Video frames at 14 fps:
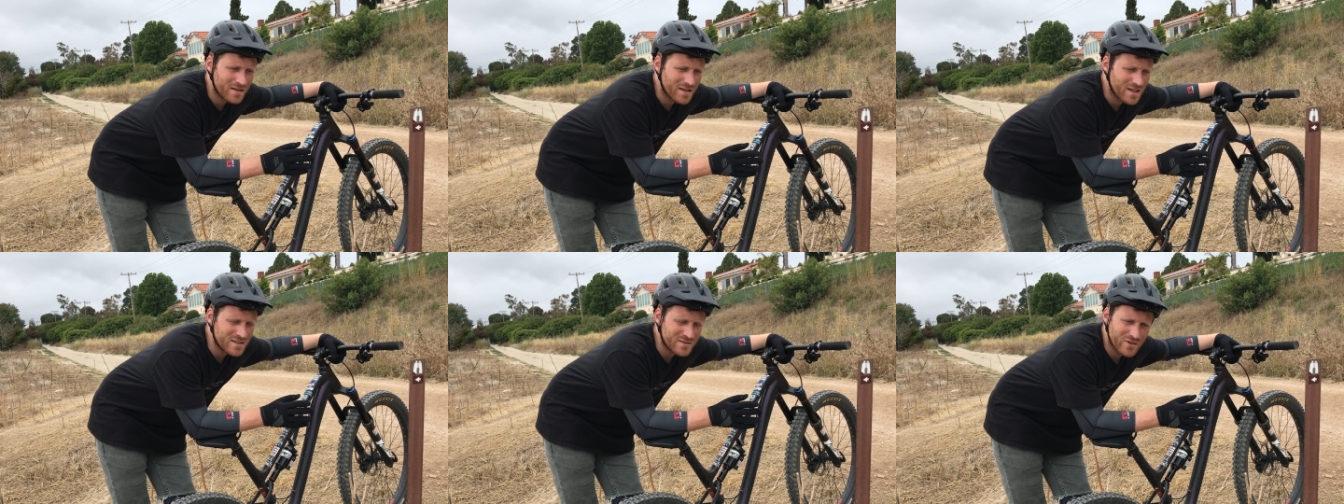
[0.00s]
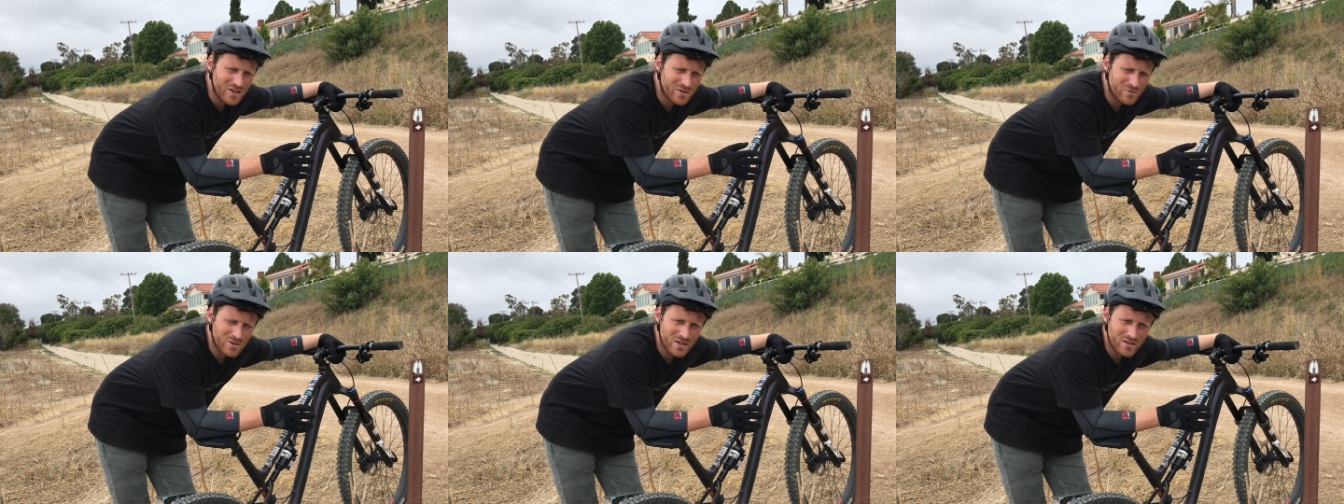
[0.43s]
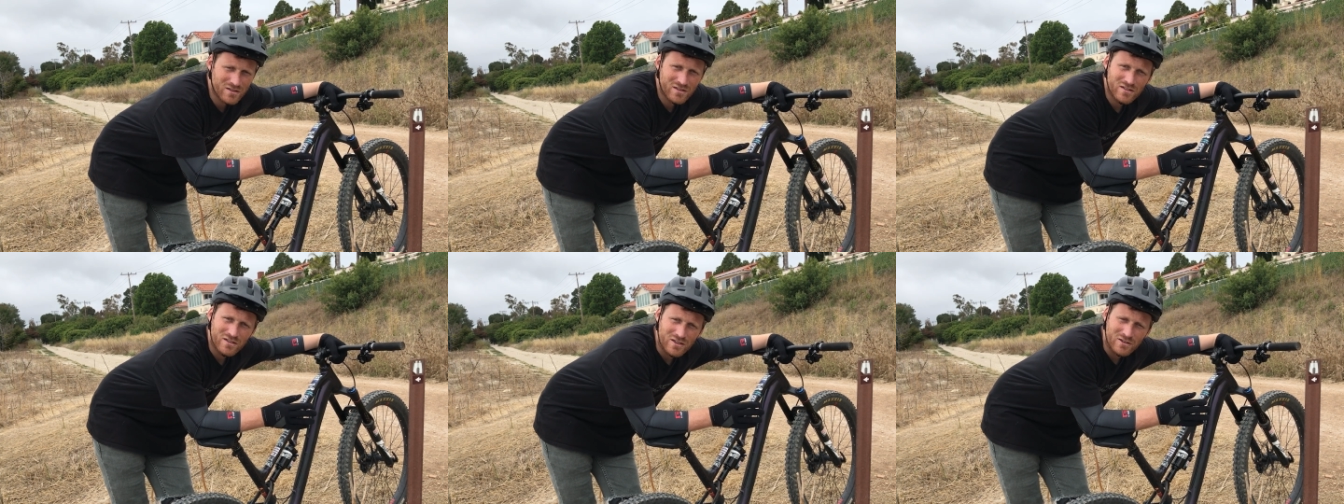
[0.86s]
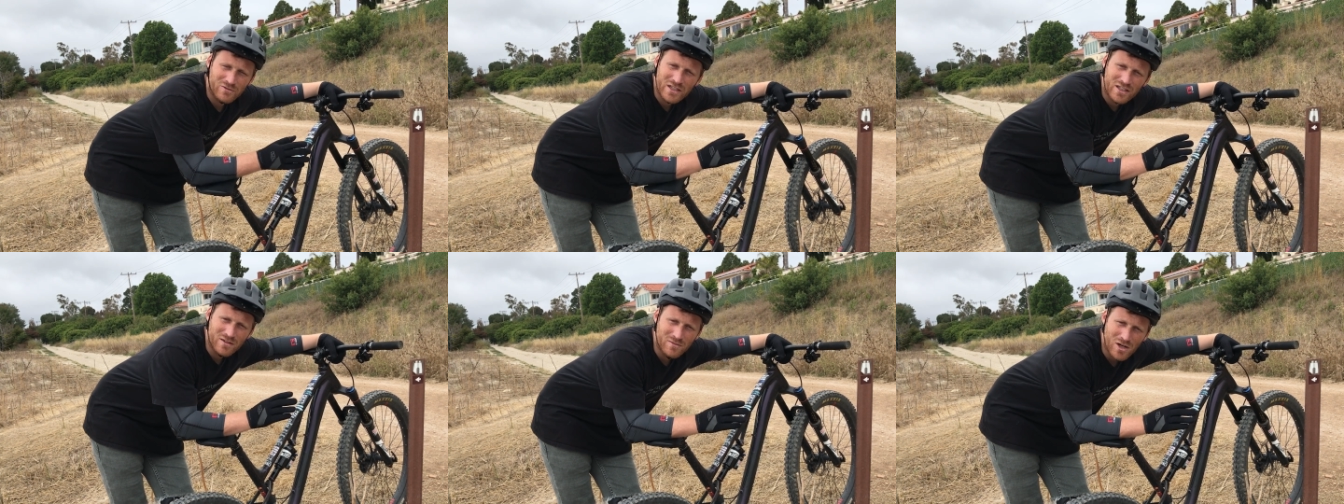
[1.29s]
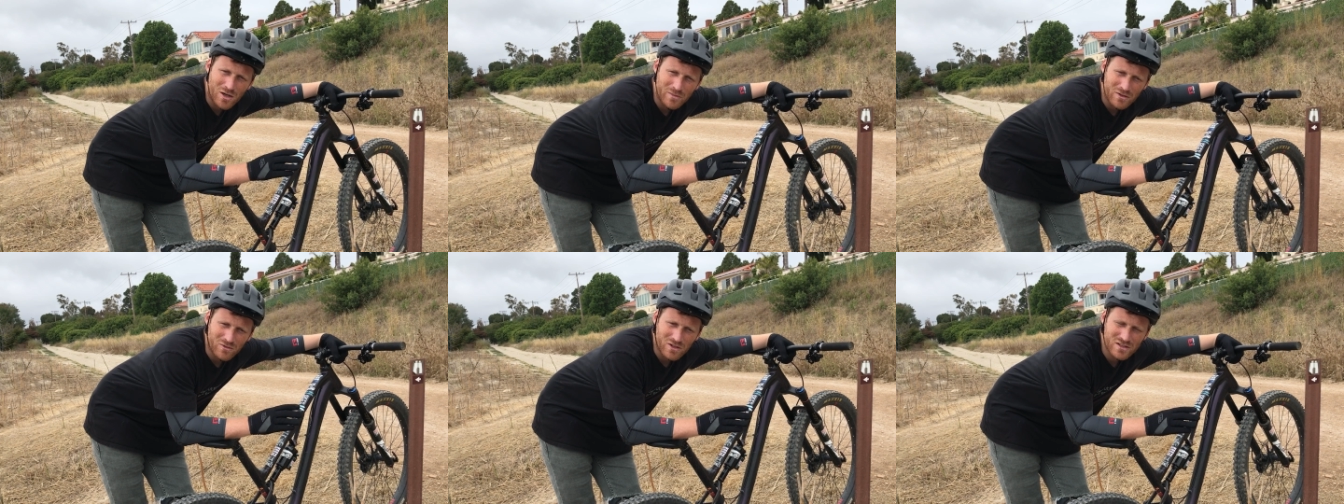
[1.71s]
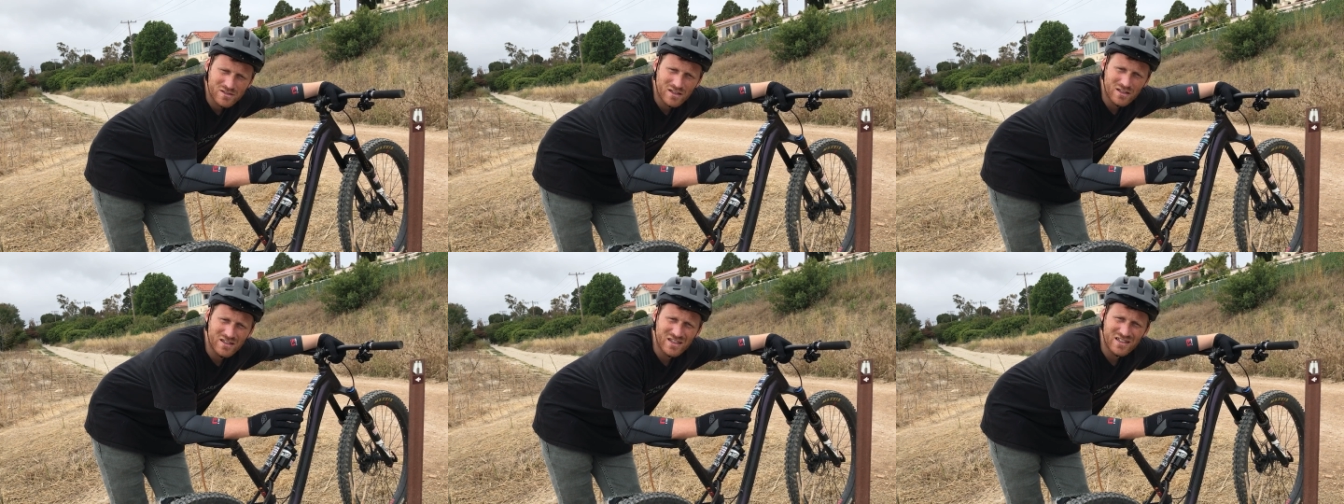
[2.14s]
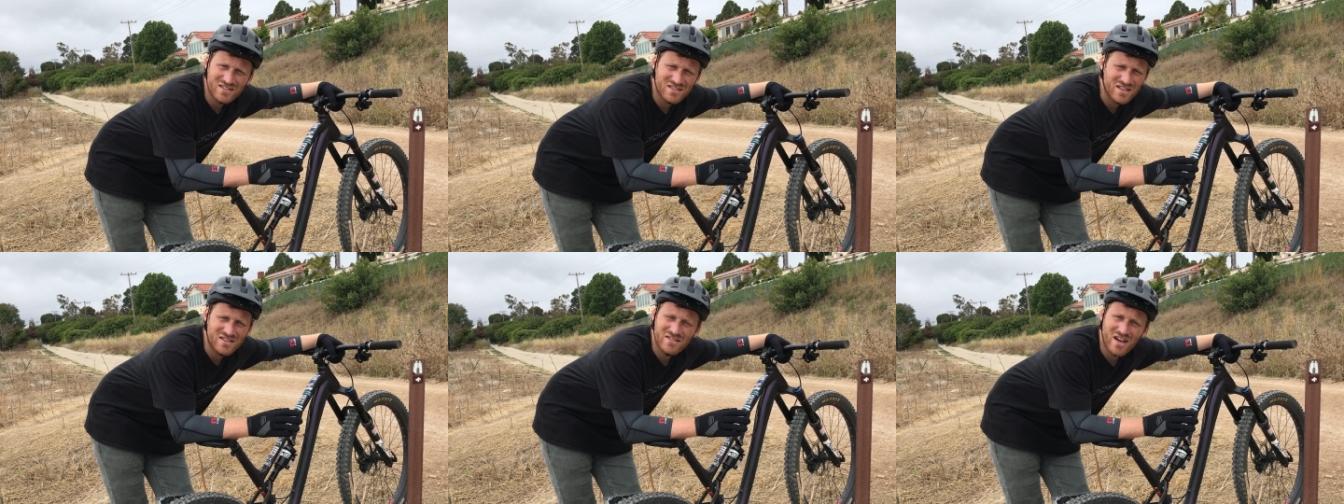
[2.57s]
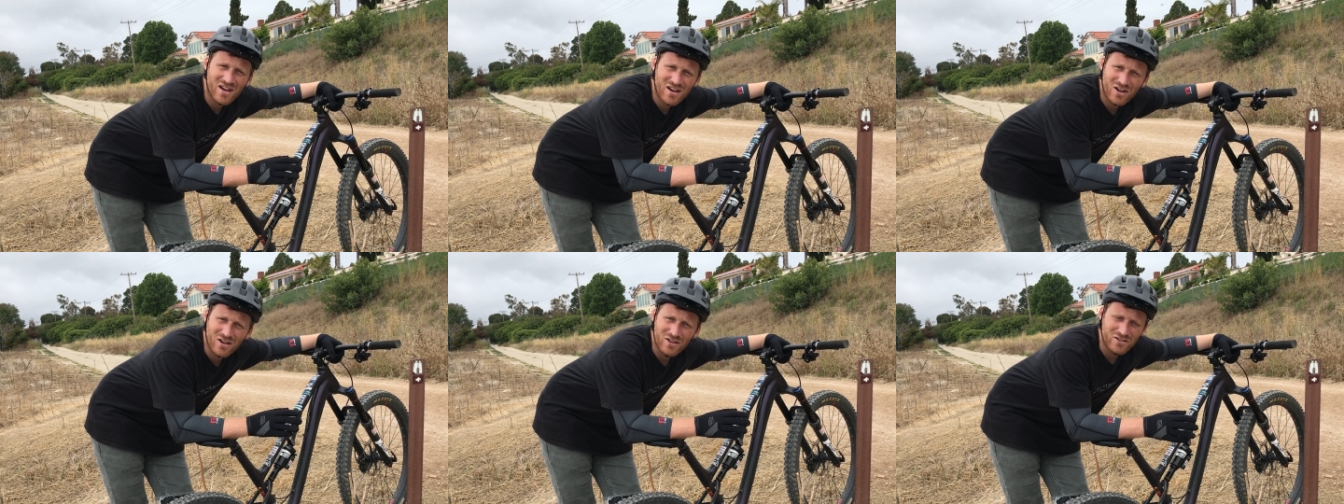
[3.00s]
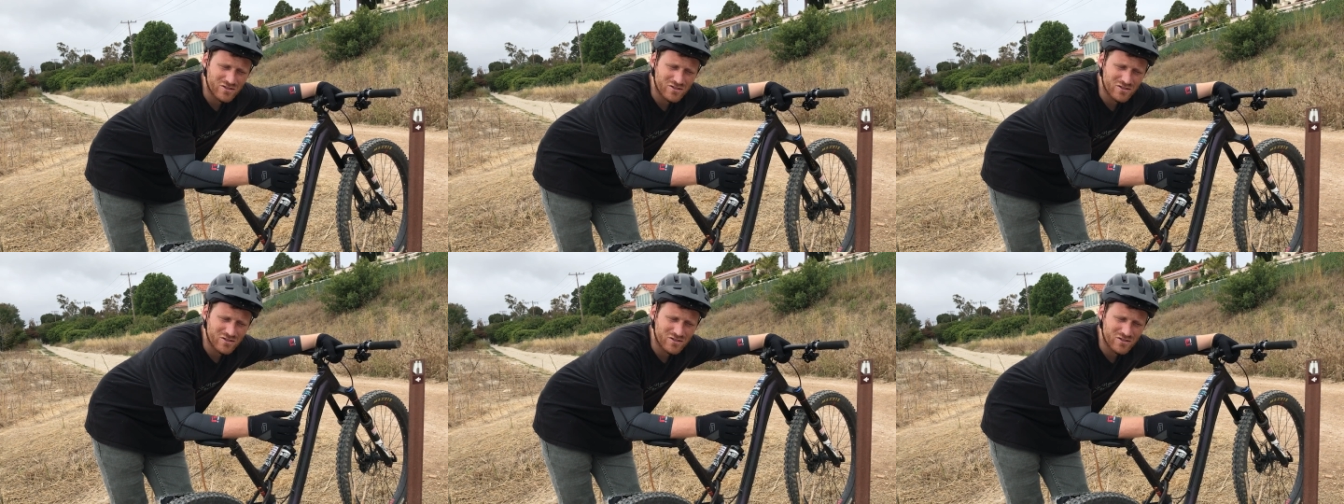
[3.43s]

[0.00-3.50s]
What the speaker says: it's a very weird eureka moment where suddenly it's not hard.